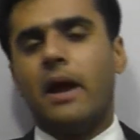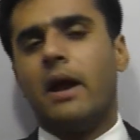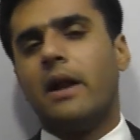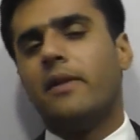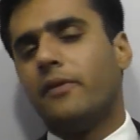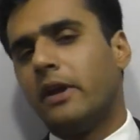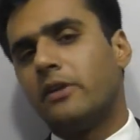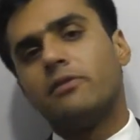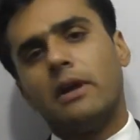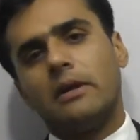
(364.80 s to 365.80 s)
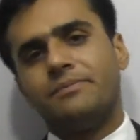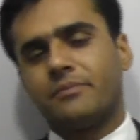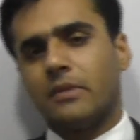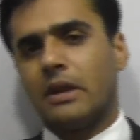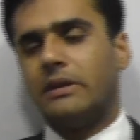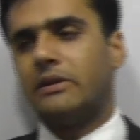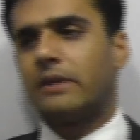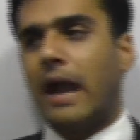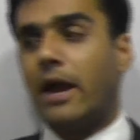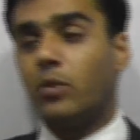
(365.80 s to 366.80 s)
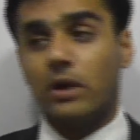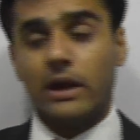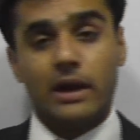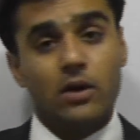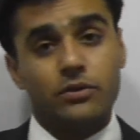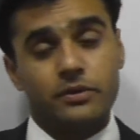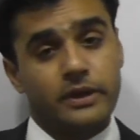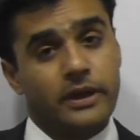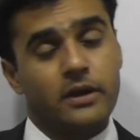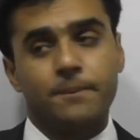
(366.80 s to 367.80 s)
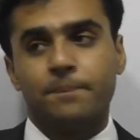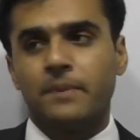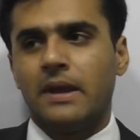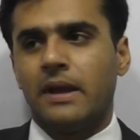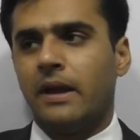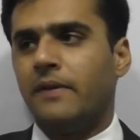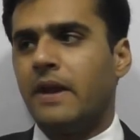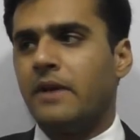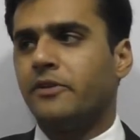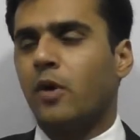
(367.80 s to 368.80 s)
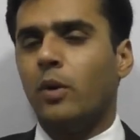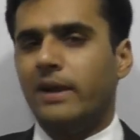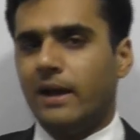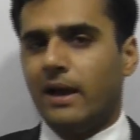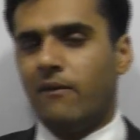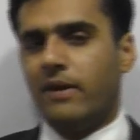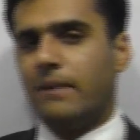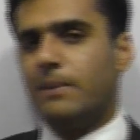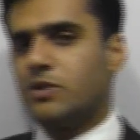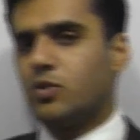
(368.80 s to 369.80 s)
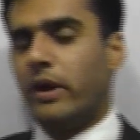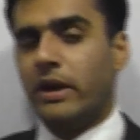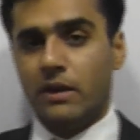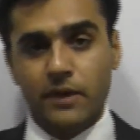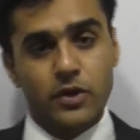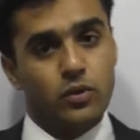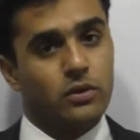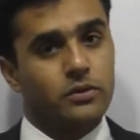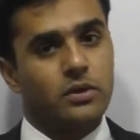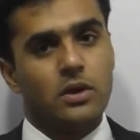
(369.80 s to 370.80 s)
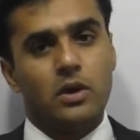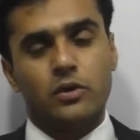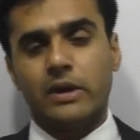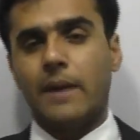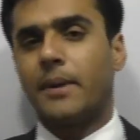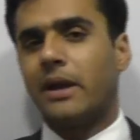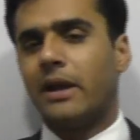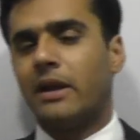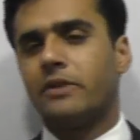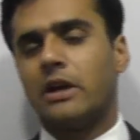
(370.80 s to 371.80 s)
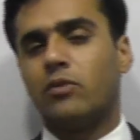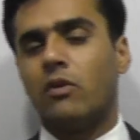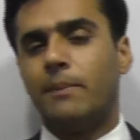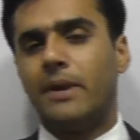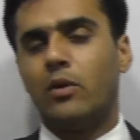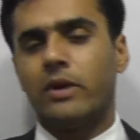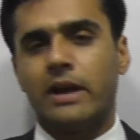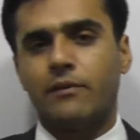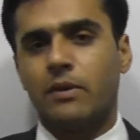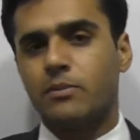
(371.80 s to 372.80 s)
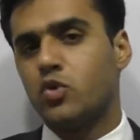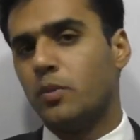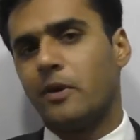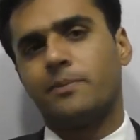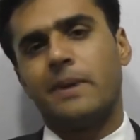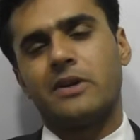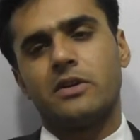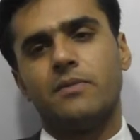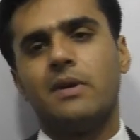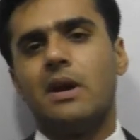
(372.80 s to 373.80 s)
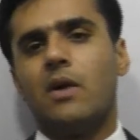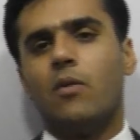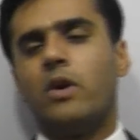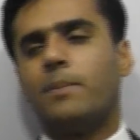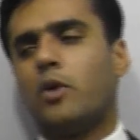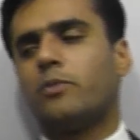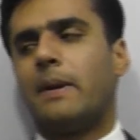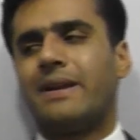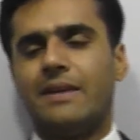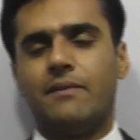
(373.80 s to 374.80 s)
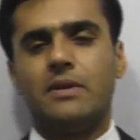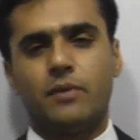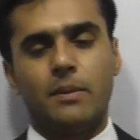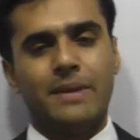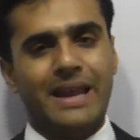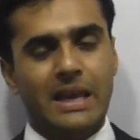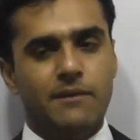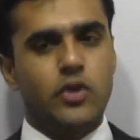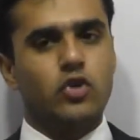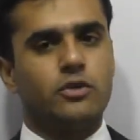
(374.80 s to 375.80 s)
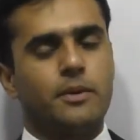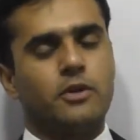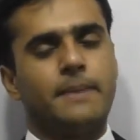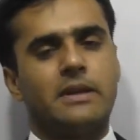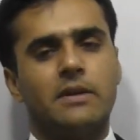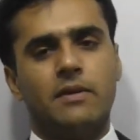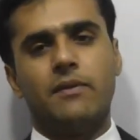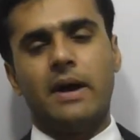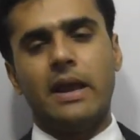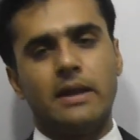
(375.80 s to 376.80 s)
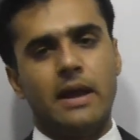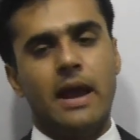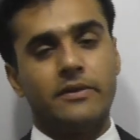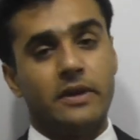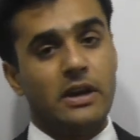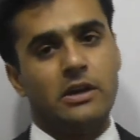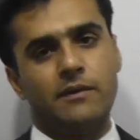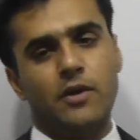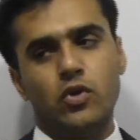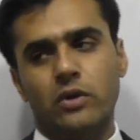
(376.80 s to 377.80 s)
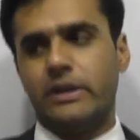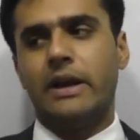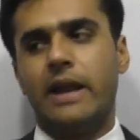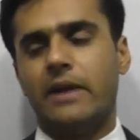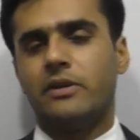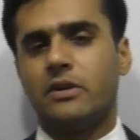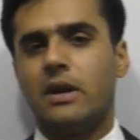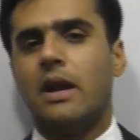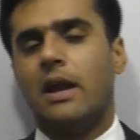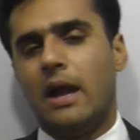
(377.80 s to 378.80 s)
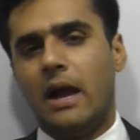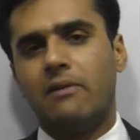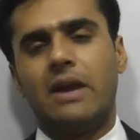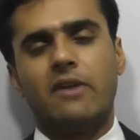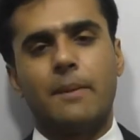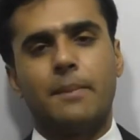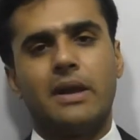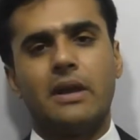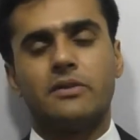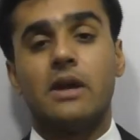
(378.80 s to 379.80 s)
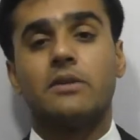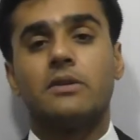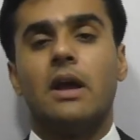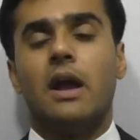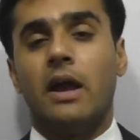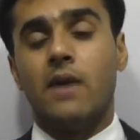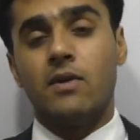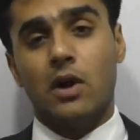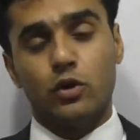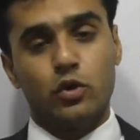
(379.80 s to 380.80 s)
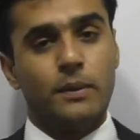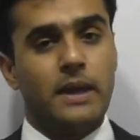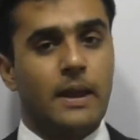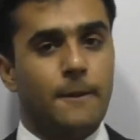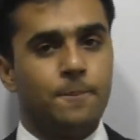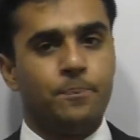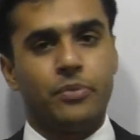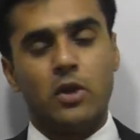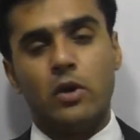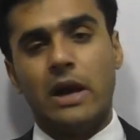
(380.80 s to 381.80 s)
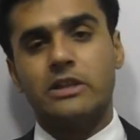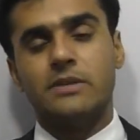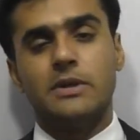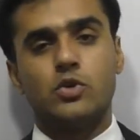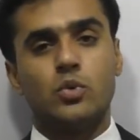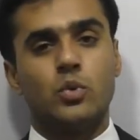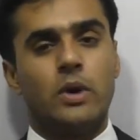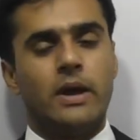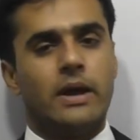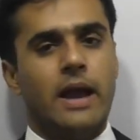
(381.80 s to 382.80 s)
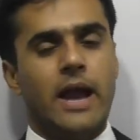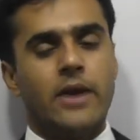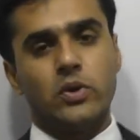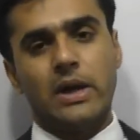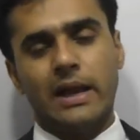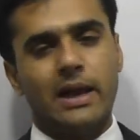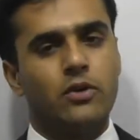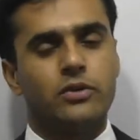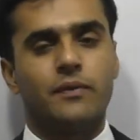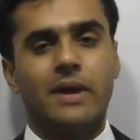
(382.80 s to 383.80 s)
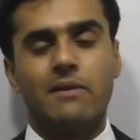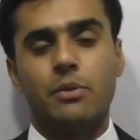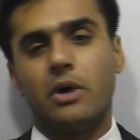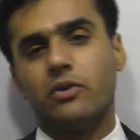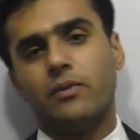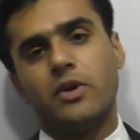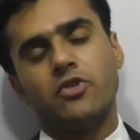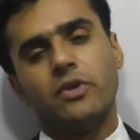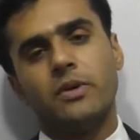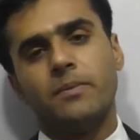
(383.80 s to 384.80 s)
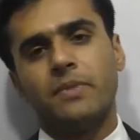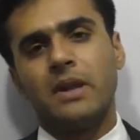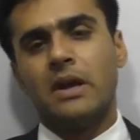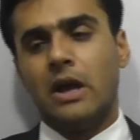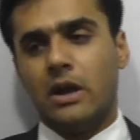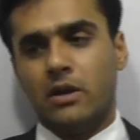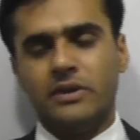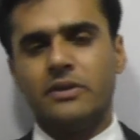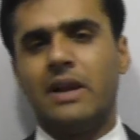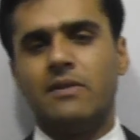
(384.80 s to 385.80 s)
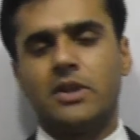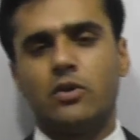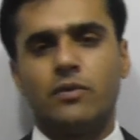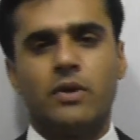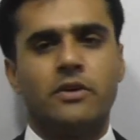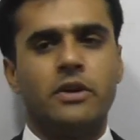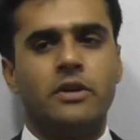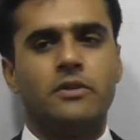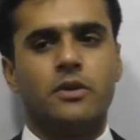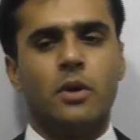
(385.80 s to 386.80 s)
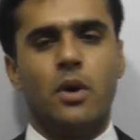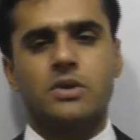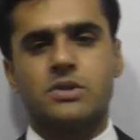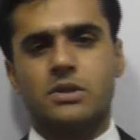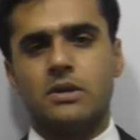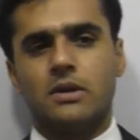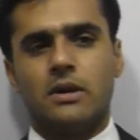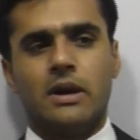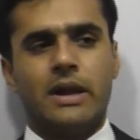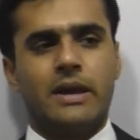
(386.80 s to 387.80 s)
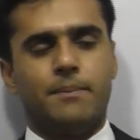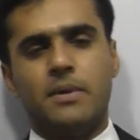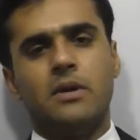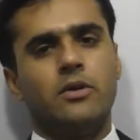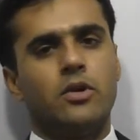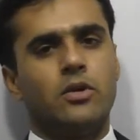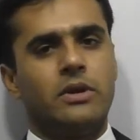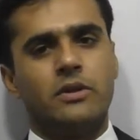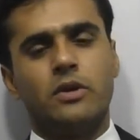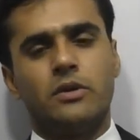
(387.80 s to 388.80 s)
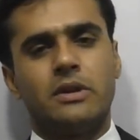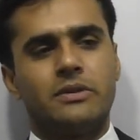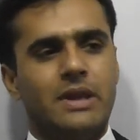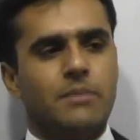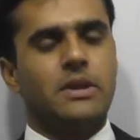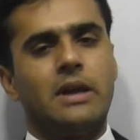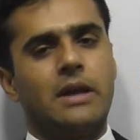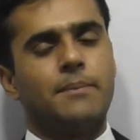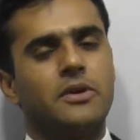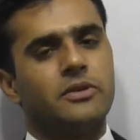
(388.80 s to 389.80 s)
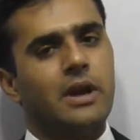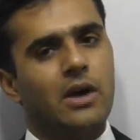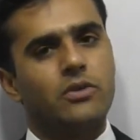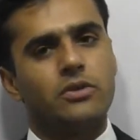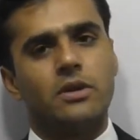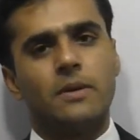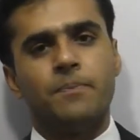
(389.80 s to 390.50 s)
Another thing as well, this annual allowance thing, that is only available to individuals. So capital gains tax we will be looking at from two perspectives. One perspective is from individual's perspective. If I, as an individual, sell an asset, I will have capital gains tax, and I will also be eligible to annual allowance of 11,100. Now this 11,100 is not like it is not the same thing like personal allowance.